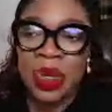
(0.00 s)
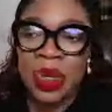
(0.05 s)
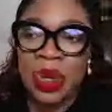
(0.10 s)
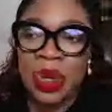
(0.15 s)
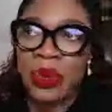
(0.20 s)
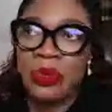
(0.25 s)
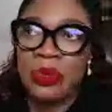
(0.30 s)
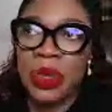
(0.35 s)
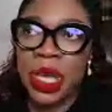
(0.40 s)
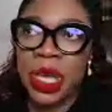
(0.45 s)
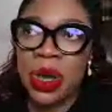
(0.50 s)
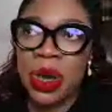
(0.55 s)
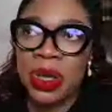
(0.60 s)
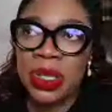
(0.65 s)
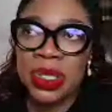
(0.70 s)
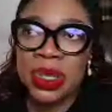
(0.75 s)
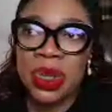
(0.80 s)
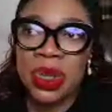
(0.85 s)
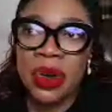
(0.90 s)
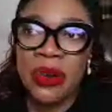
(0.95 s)
So
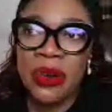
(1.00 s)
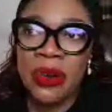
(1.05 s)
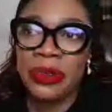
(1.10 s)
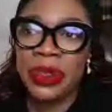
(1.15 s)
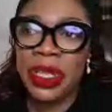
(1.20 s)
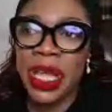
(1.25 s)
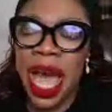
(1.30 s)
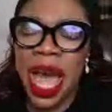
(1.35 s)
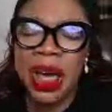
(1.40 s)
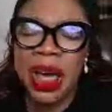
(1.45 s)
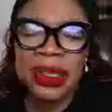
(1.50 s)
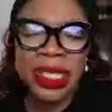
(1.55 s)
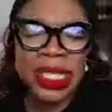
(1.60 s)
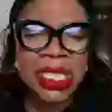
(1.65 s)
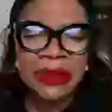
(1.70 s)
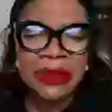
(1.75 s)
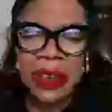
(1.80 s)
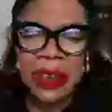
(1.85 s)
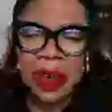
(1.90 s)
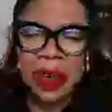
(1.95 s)
because of how
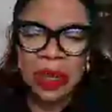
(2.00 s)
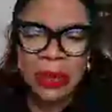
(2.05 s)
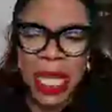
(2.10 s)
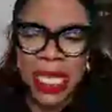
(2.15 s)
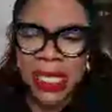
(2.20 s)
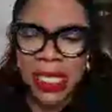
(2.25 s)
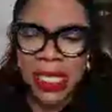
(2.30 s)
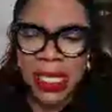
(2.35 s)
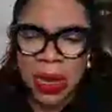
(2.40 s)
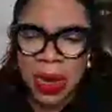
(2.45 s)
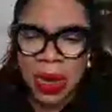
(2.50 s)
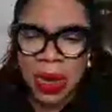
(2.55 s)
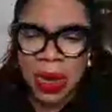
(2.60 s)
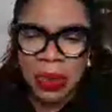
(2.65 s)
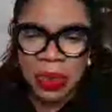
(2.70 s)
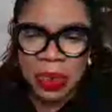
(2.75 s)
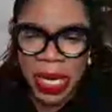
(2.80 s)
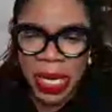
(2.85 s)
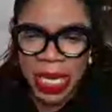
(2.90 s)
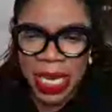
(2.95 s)
difficult my
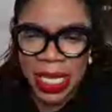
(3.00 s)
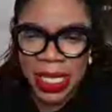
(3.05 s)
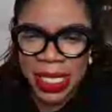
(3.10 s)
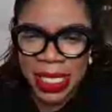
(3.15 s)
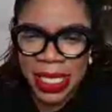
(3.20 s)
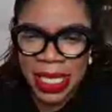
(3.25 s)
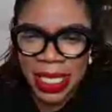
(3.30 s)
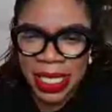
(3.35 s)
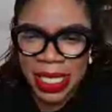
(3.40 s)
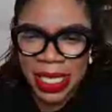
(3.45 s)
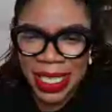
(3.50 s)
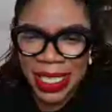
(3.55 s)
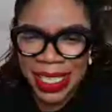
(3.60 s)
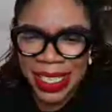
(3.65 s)
second pregnancy.